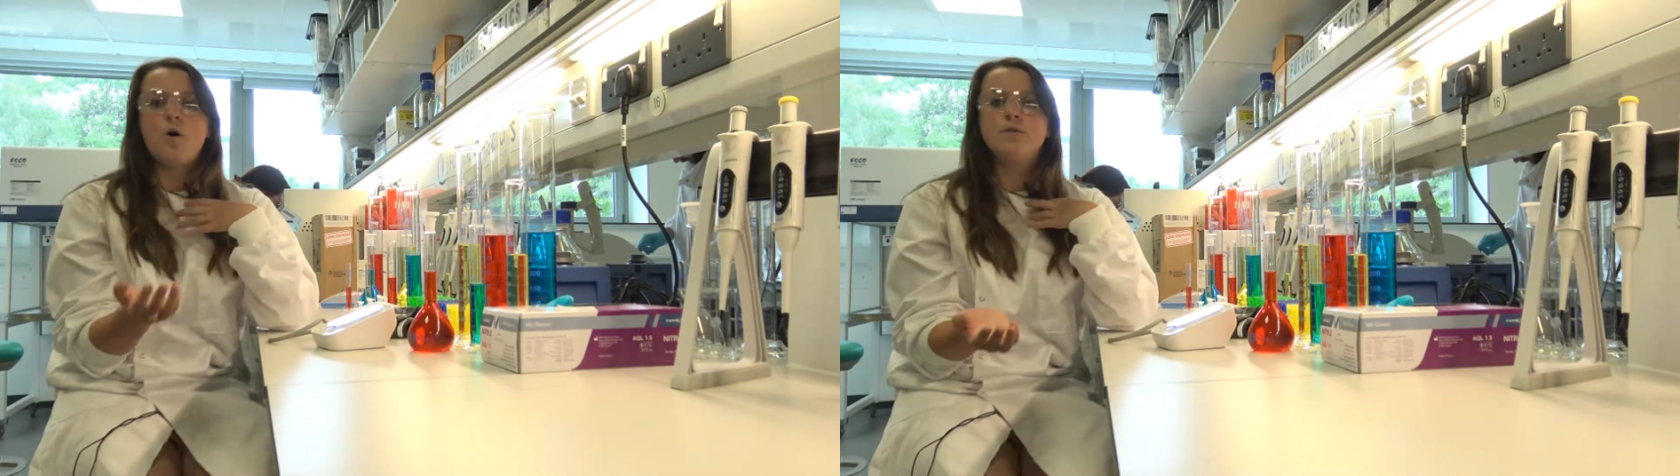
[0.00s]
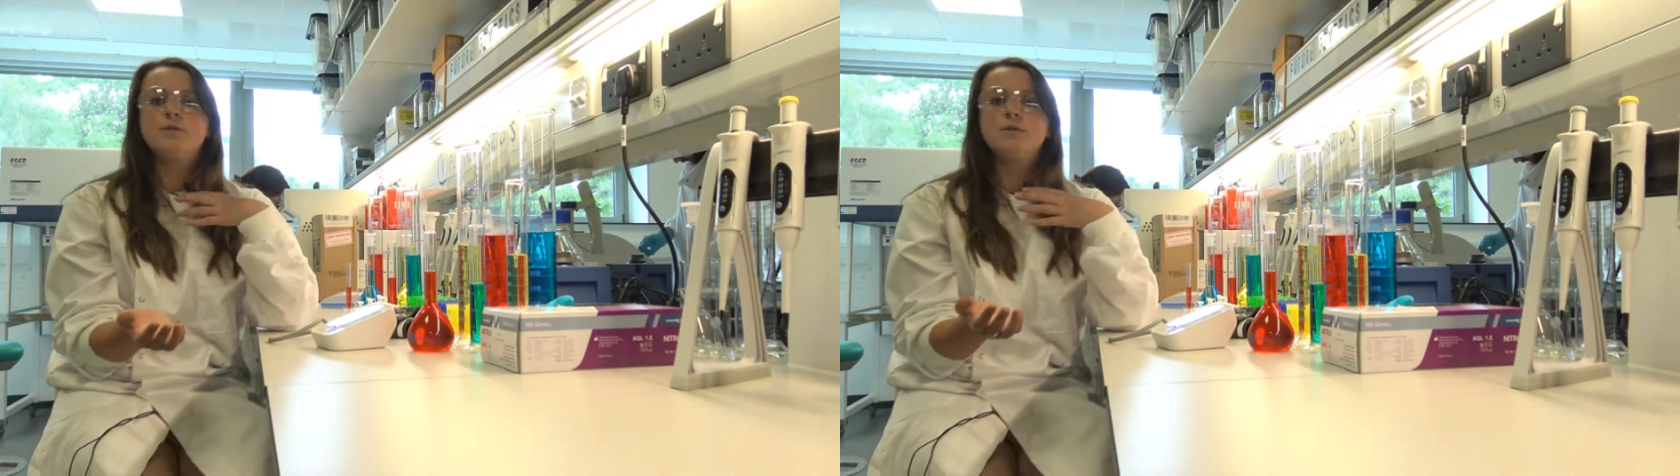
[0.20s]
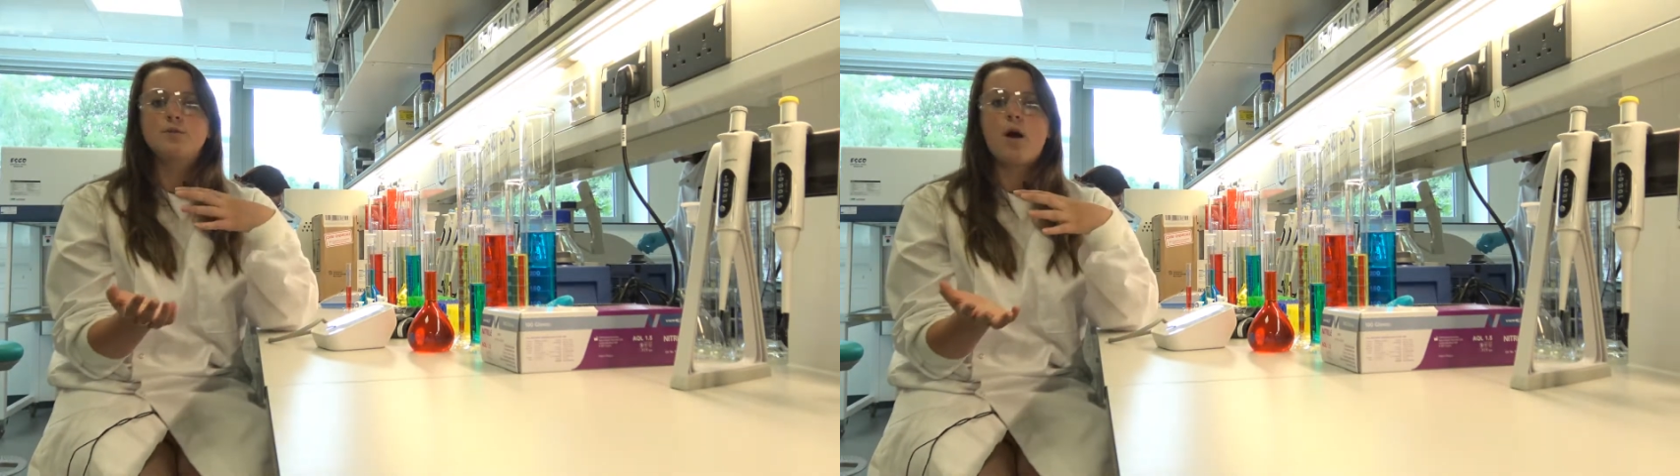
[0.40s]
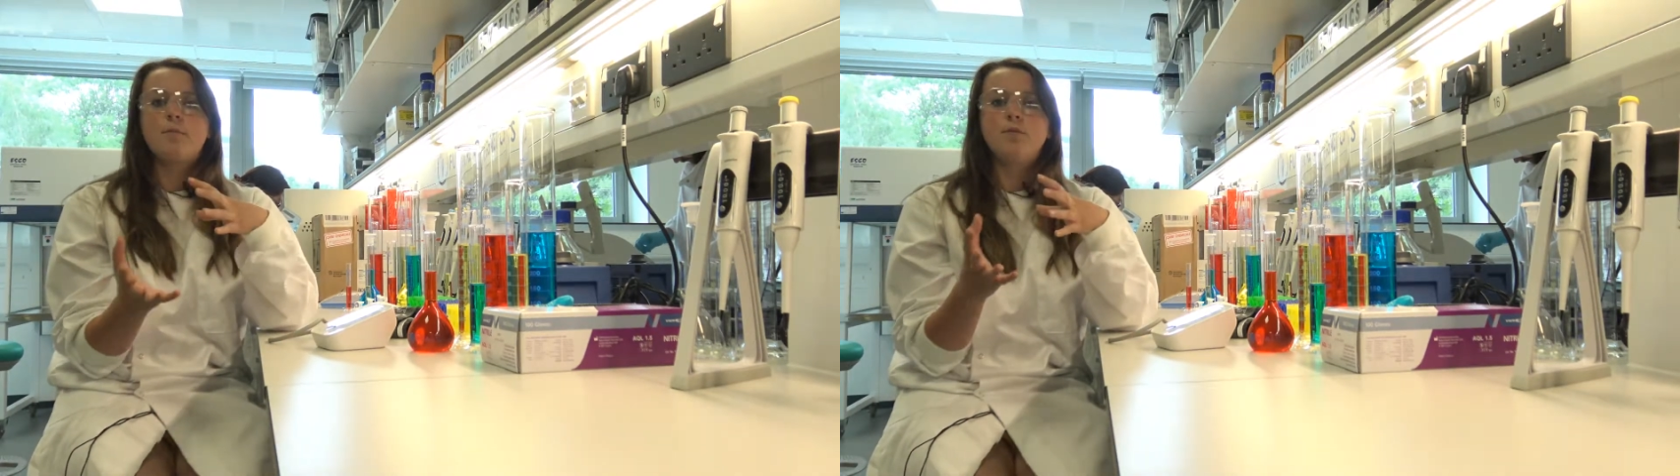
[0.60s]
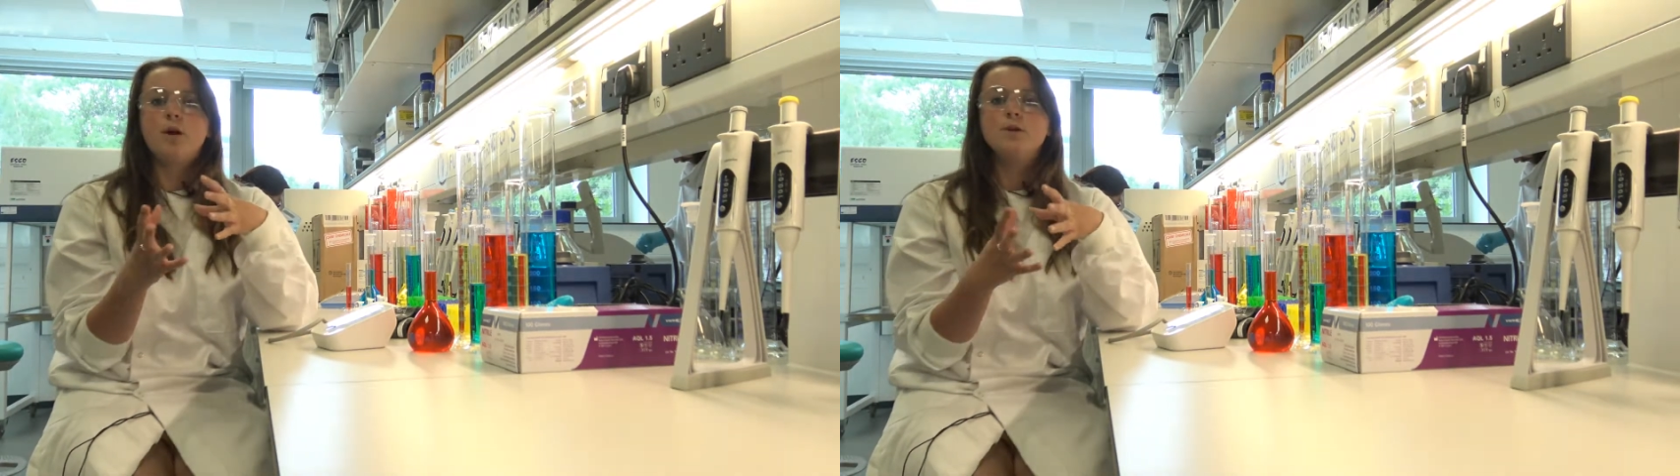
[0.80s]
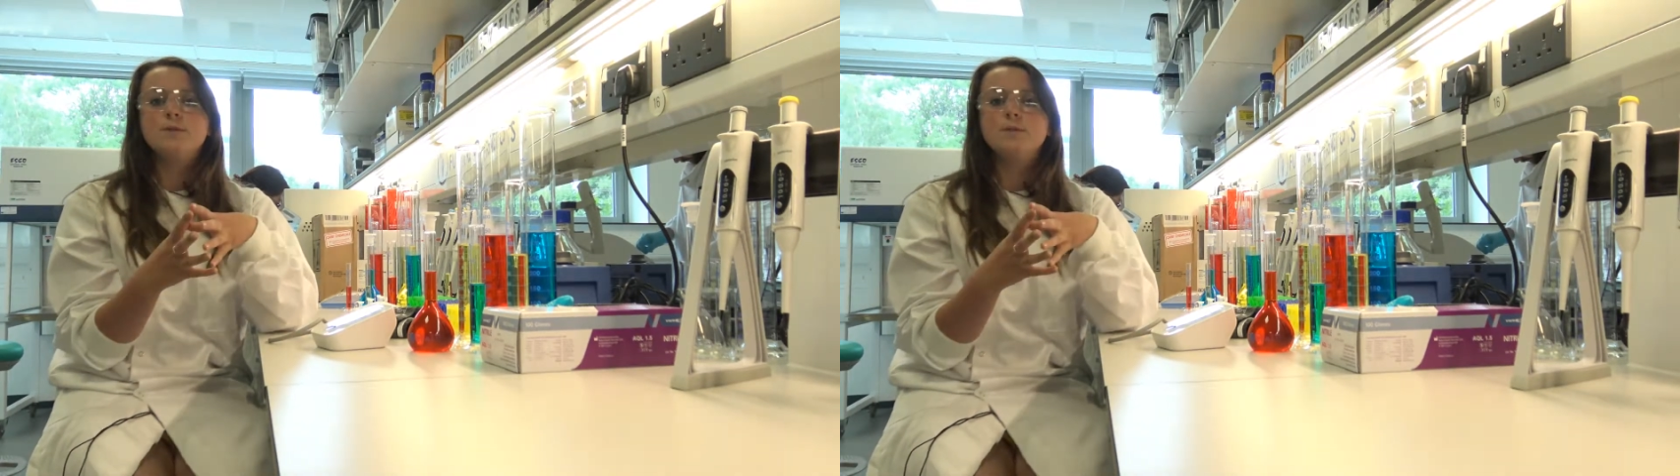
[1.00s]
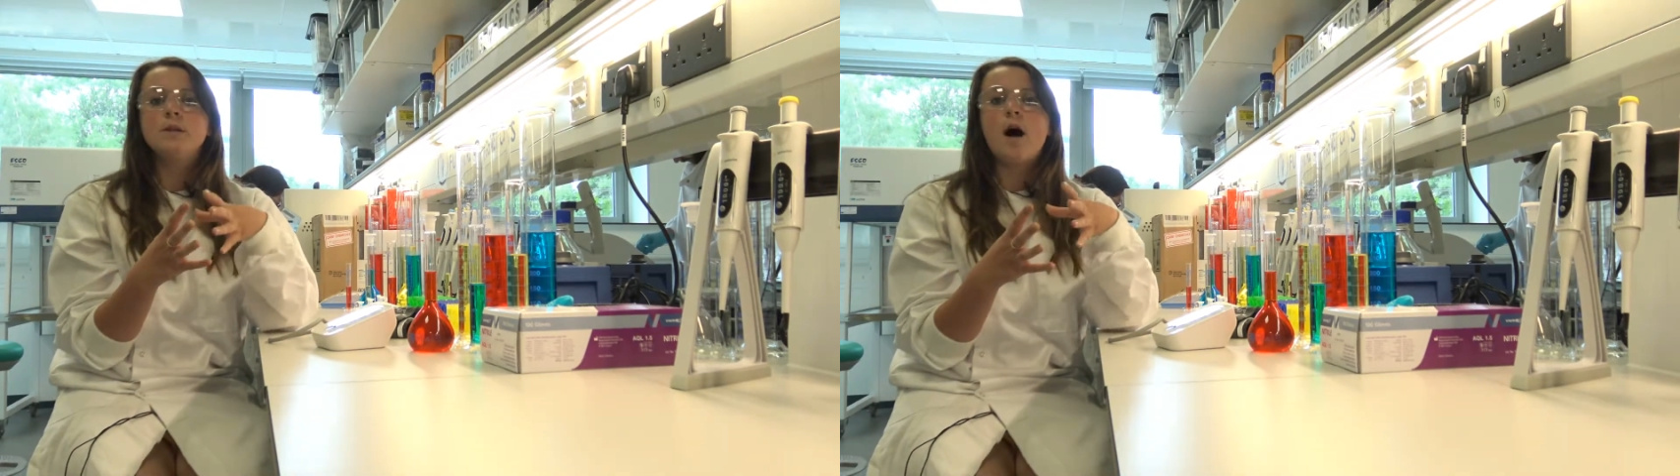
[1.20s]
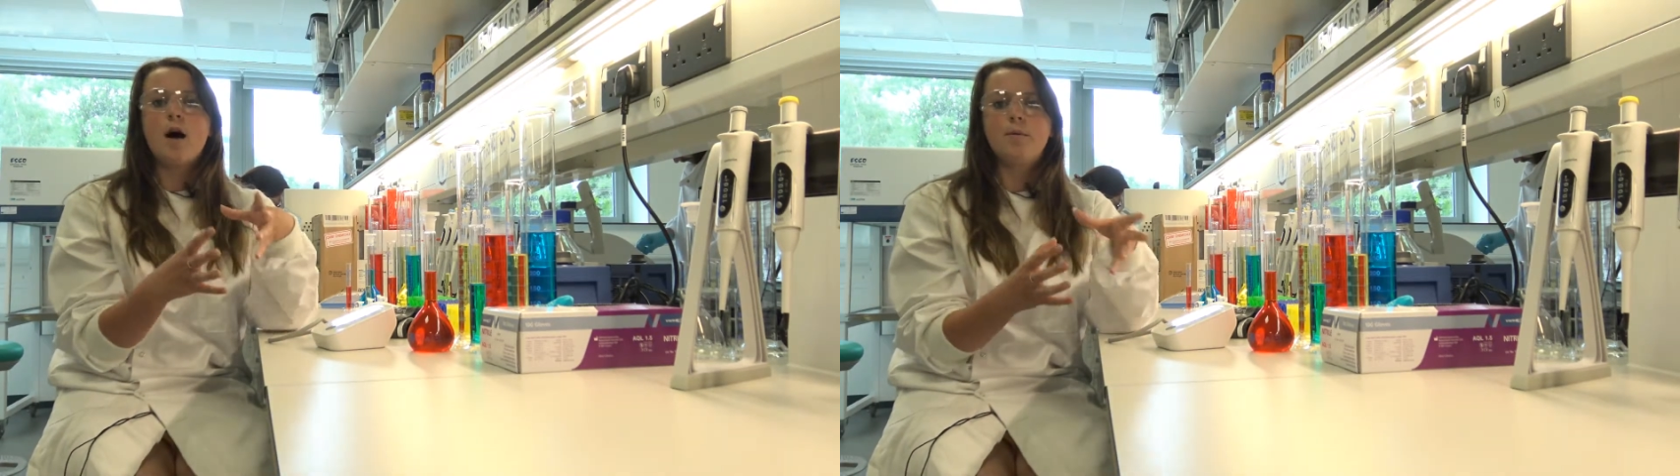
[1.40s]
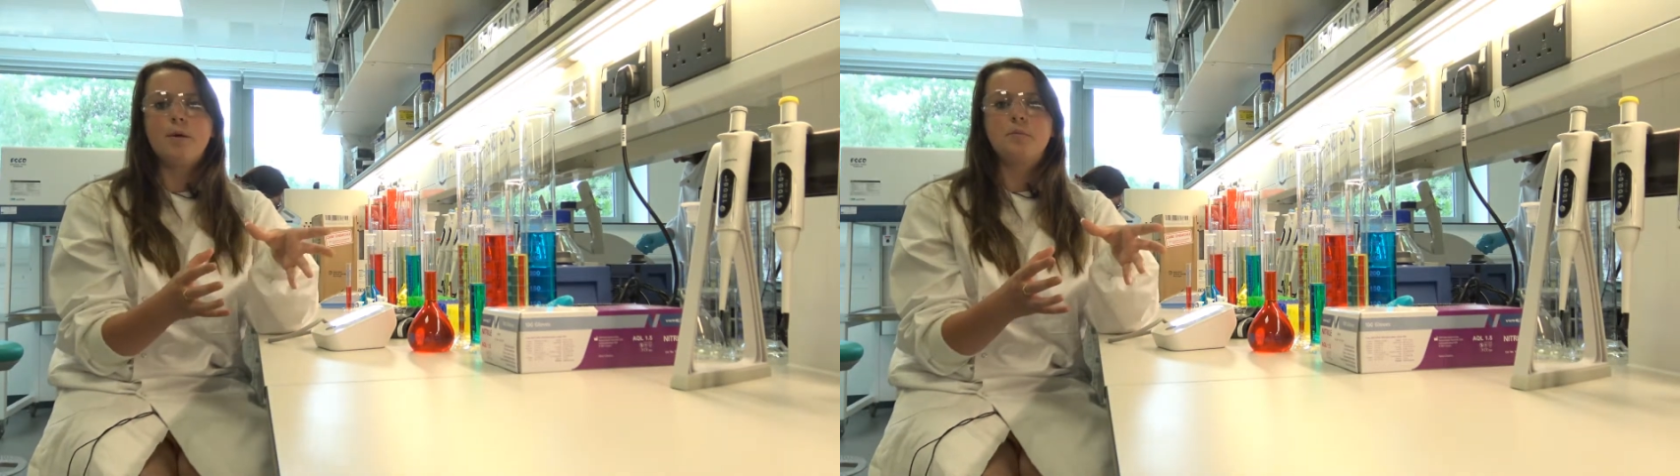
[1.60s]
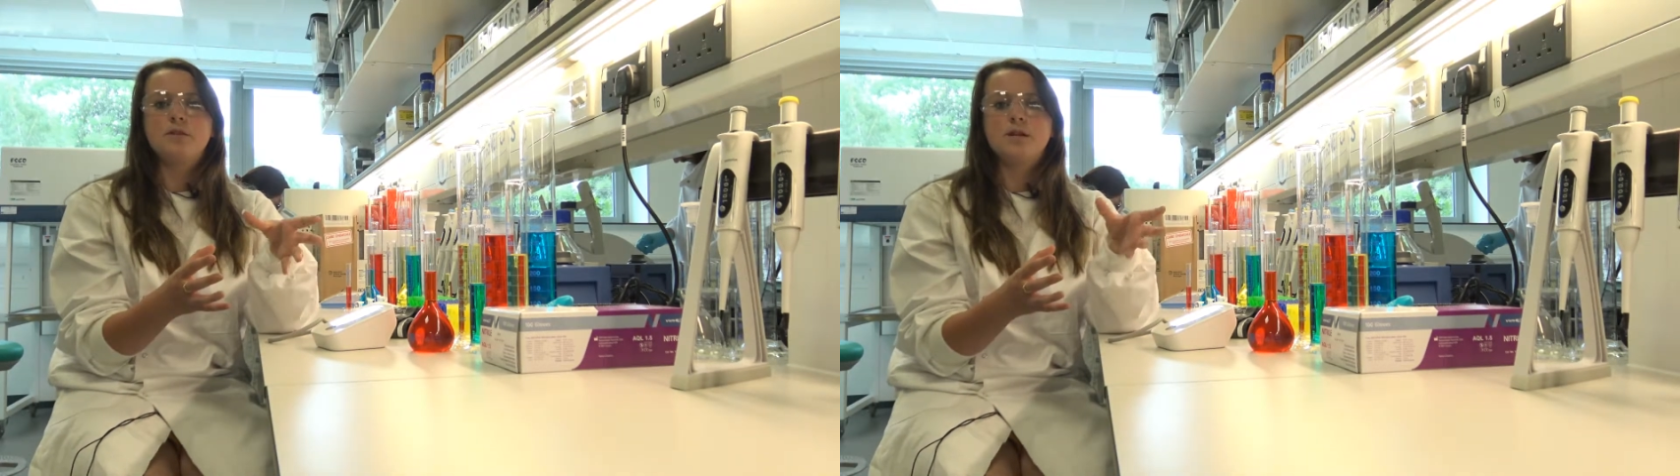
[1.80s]
often describe noticeable heart
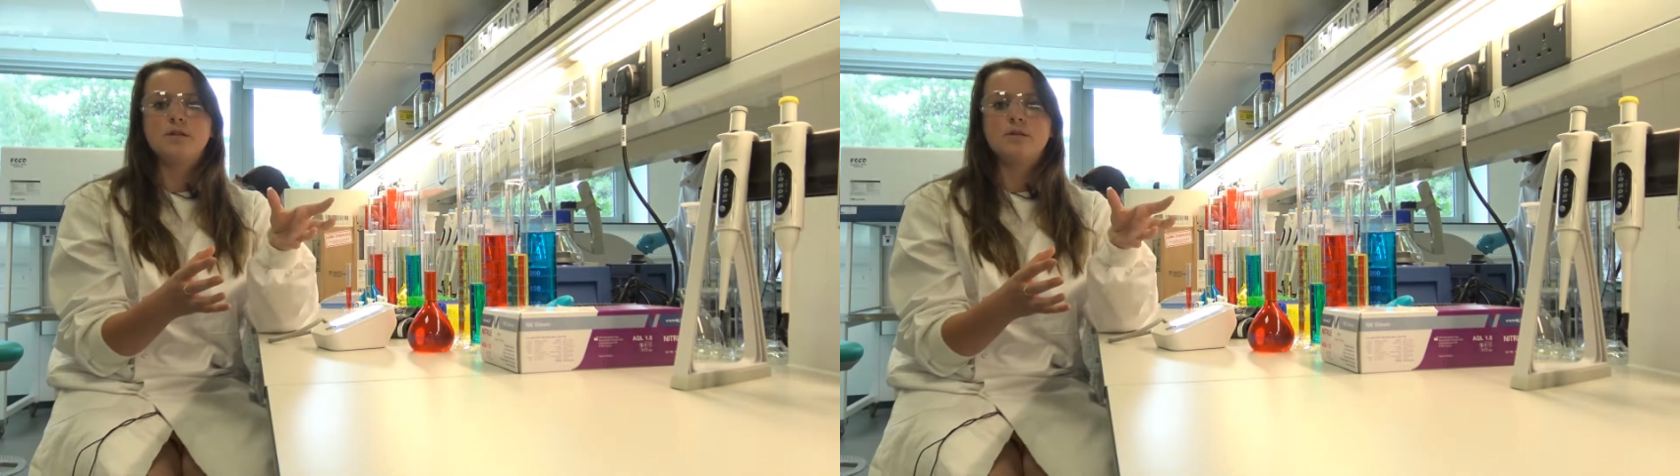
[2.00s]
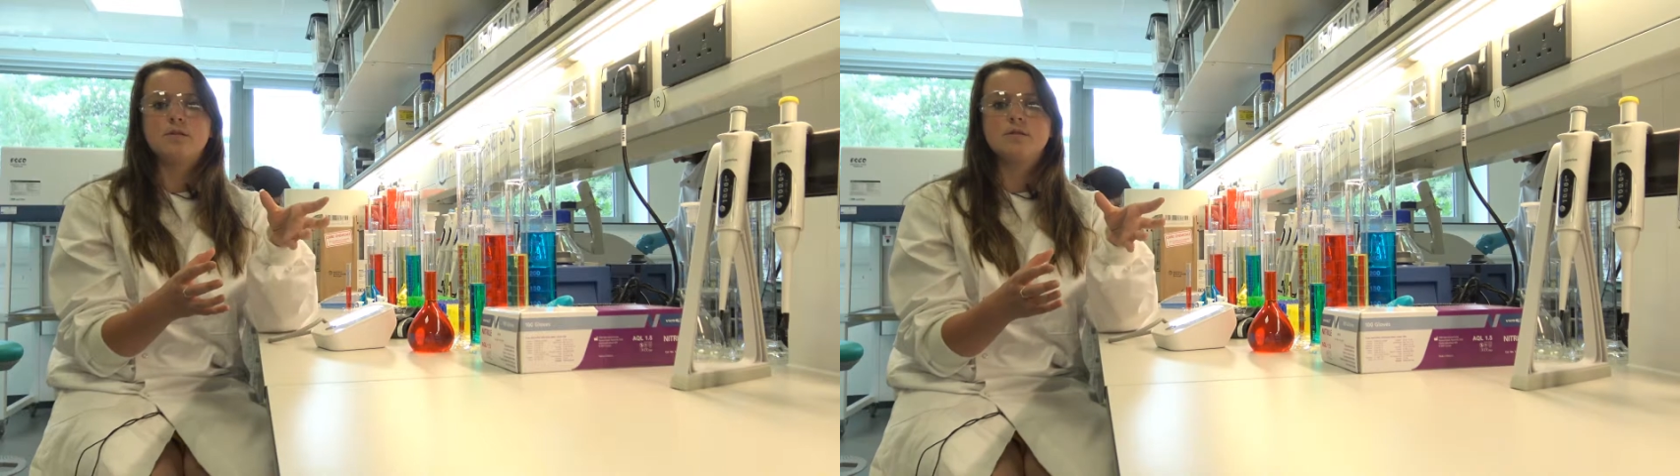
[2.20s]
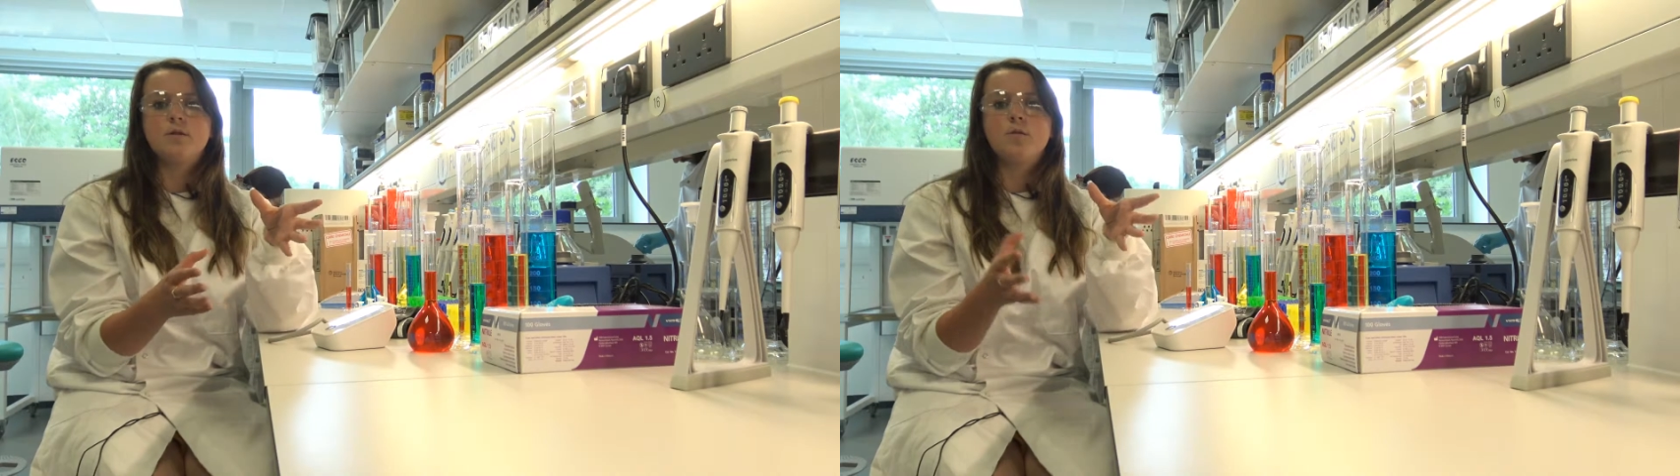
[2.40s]
palpitations,